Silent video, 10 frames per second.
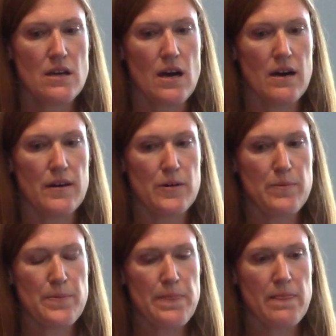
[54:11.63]

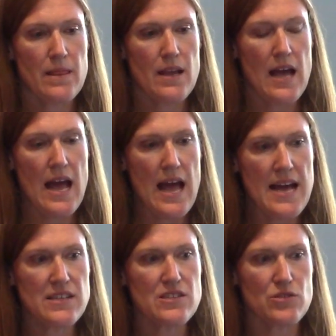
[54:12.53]

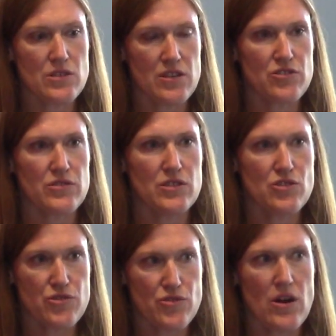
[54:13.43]
as those countries
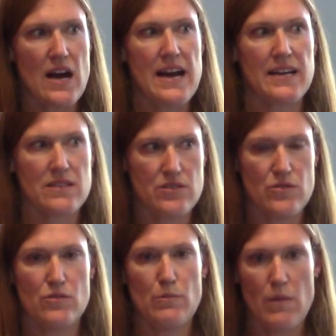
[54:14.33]
try
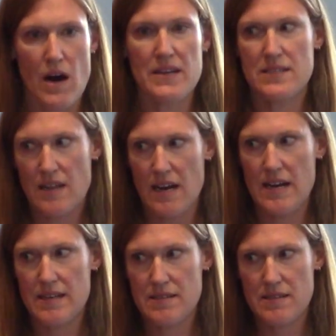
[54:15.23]
to
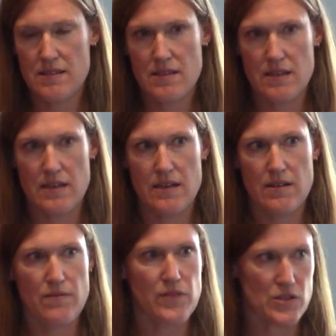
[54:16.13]
monetize
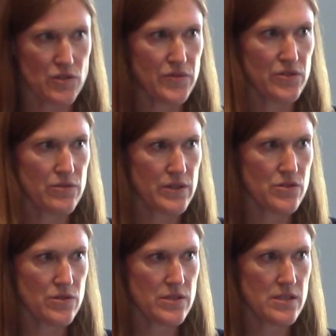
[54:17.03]
their fossil fuel
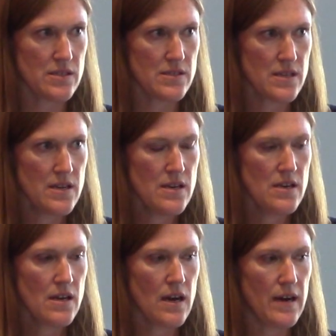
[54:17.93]
resources.
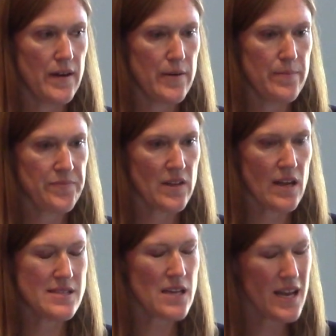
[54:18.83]

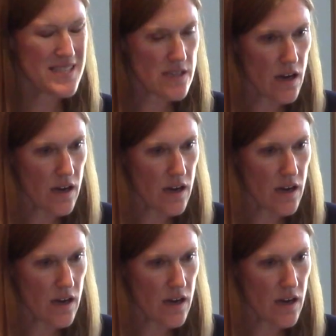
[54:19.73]
It's